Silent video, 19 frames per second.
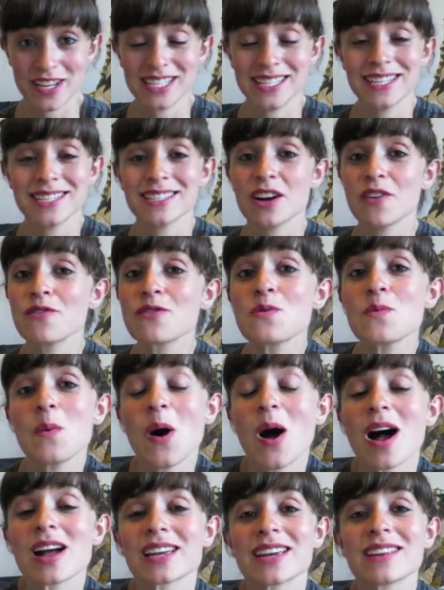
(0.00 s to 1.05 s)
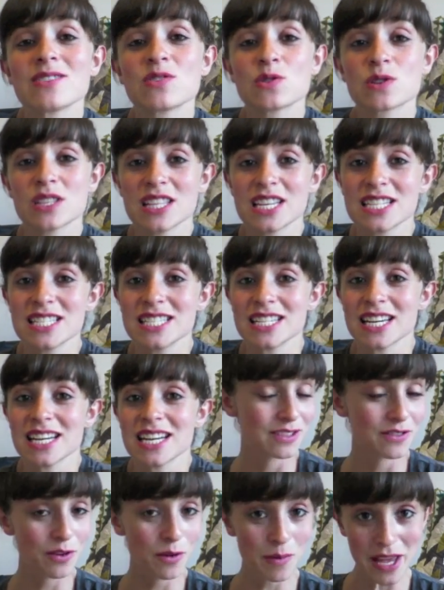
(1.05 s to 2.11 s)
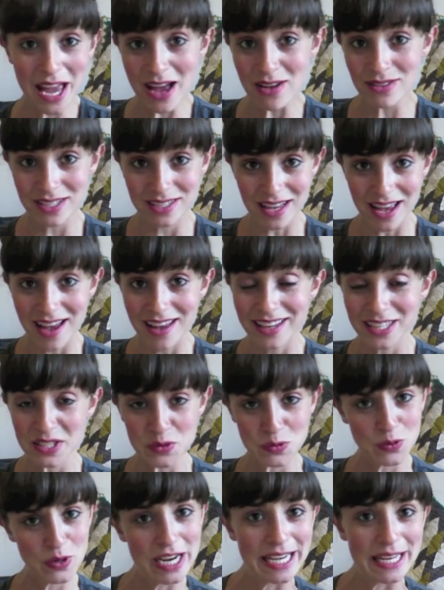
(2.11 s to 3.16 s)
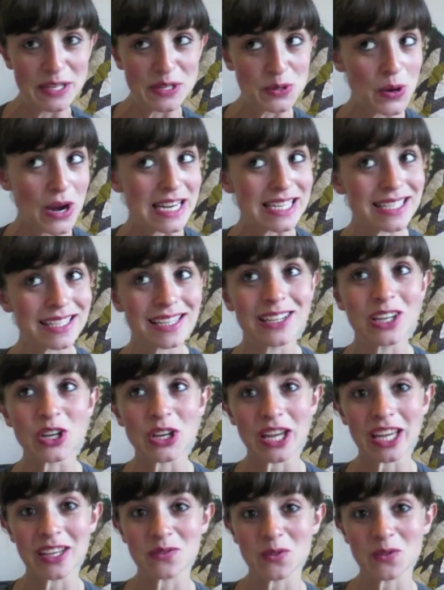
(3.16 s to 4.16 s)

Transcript: It's in Tufnell Park in North London. So from the outset, it's really trendy looking.